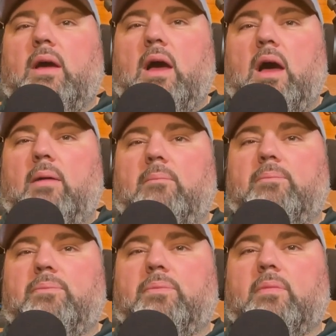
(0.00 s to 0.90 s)

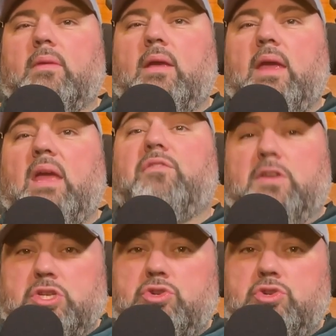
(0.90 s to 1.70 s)
Um, if it's